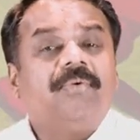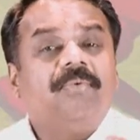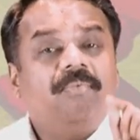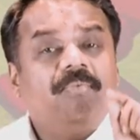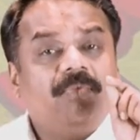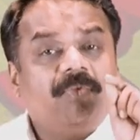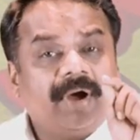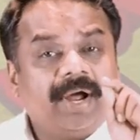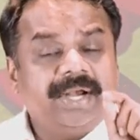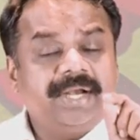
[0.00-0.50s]

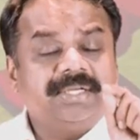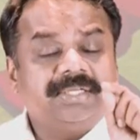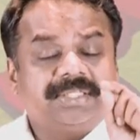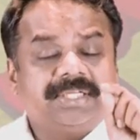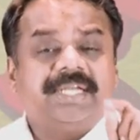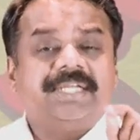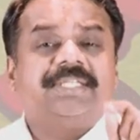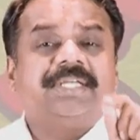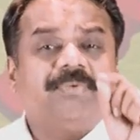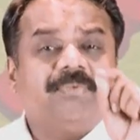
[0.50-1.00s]
one
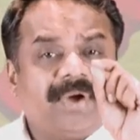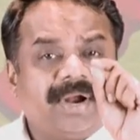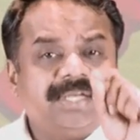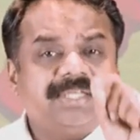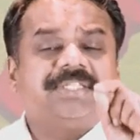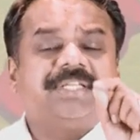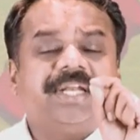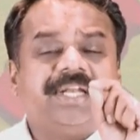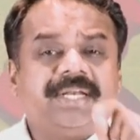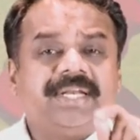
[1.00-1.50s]

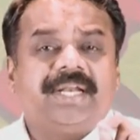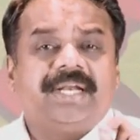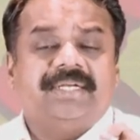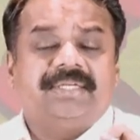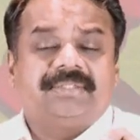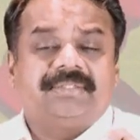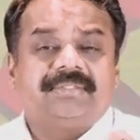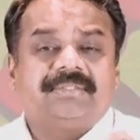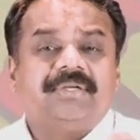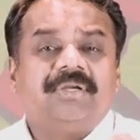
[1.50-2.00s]

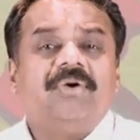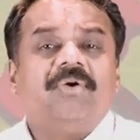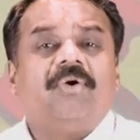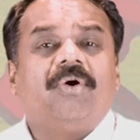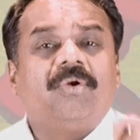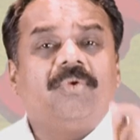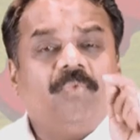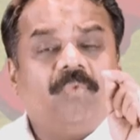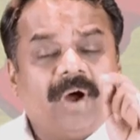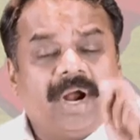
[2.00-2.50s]
sentence
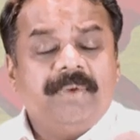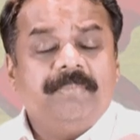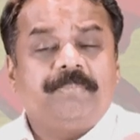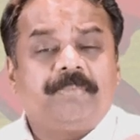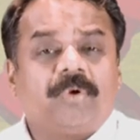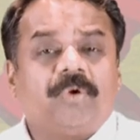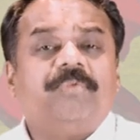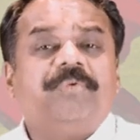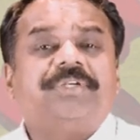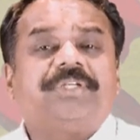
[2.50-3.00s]
or one
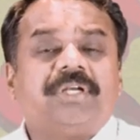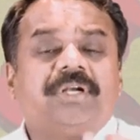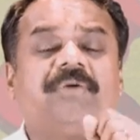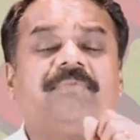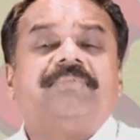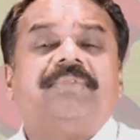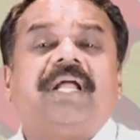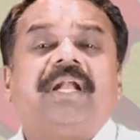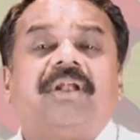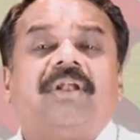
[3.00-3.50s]
provision
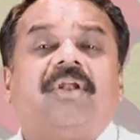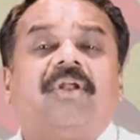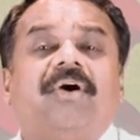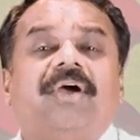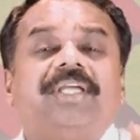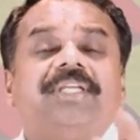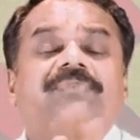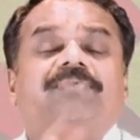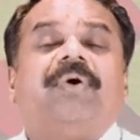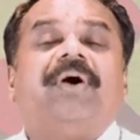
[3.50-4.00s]
of that law
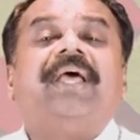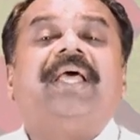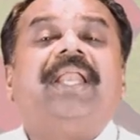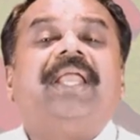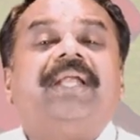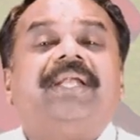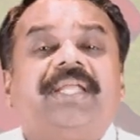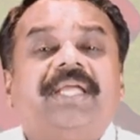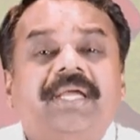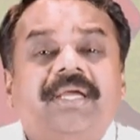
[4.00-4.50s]
is
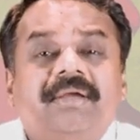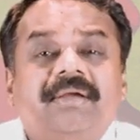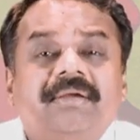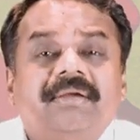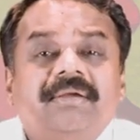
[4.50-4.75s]
violating